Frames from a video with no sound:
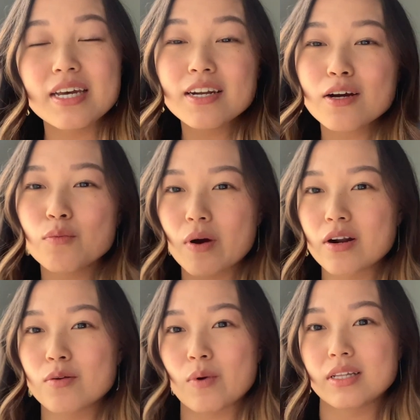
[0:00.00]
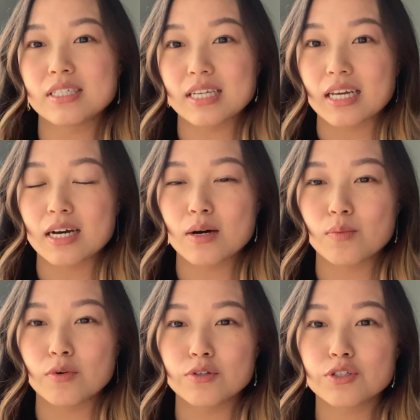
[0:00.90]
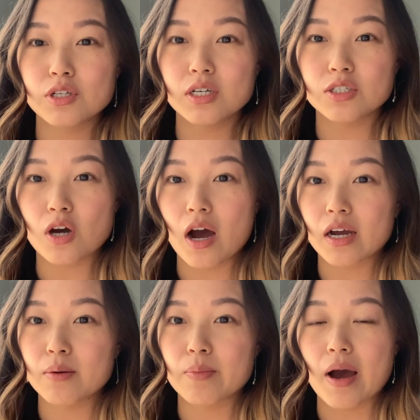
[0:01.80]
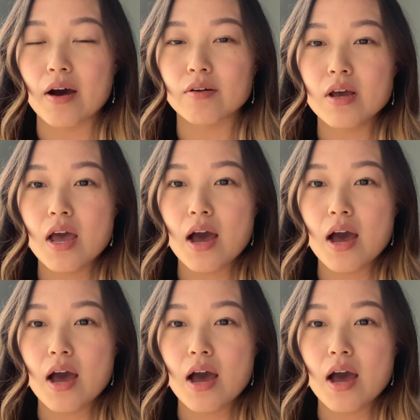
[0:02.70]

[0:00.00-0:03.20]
In our one-on-one sync up, we'll usually talk about